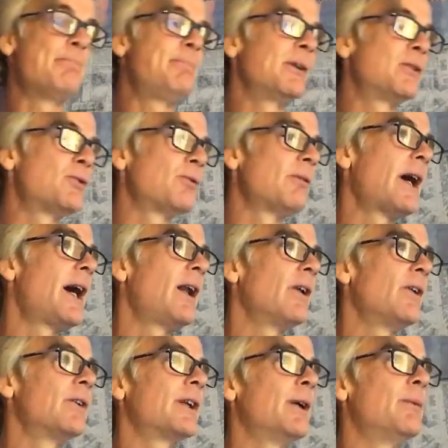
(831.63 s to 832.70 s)
est
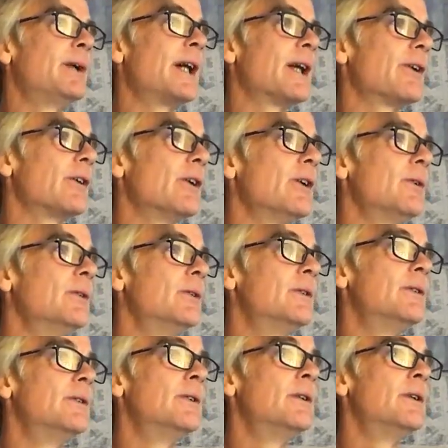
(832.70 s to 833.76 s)
pictural. Okay, we gotta go.